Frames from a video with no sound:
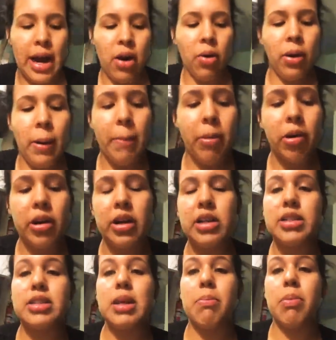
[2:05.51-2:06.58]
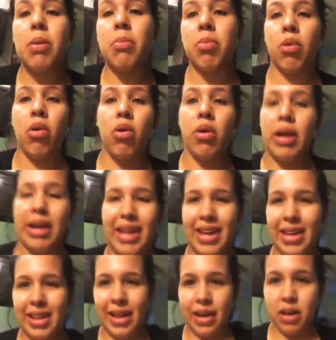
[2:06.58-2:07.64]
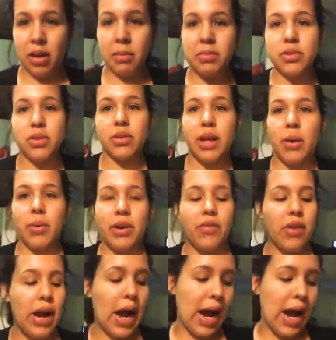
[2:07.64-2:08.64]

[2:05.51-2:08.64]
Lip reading: out and put it in a separate bowl and heat that up so that whenever I